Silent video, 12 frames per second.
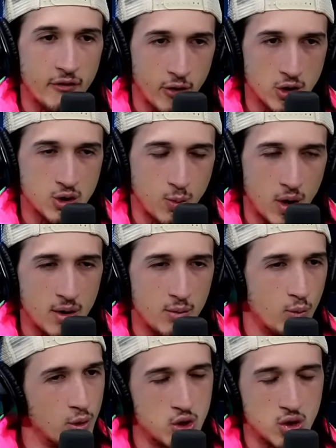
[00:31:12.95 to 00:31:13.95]
first one
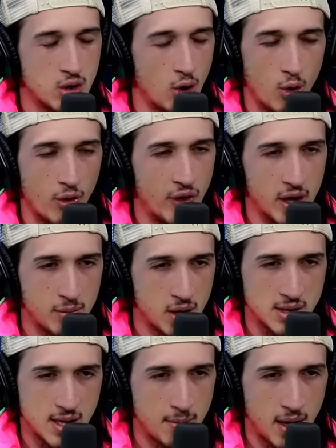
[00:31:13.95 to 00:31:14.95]
which is the whole thing
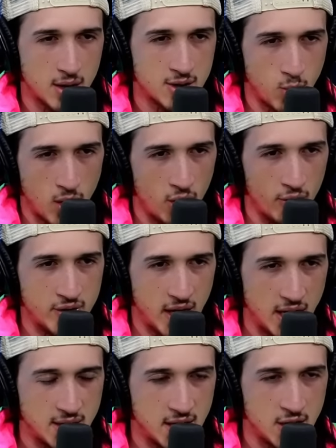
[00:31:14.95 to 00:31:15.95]
because they make 12 to
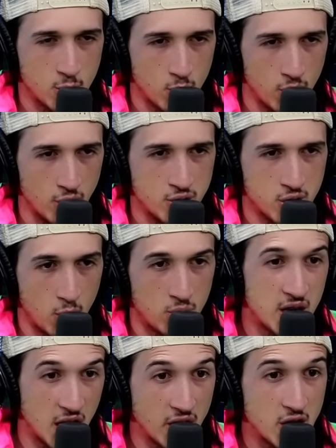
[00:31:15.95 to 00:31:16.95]
18 year olds go
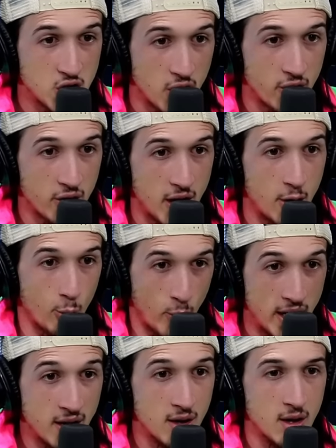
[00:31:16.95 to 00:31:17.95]
kill each other in a
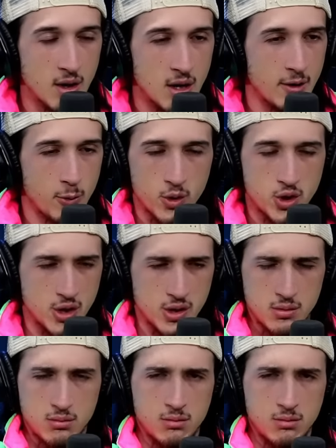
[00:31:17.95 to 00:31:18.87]
ring yeah which is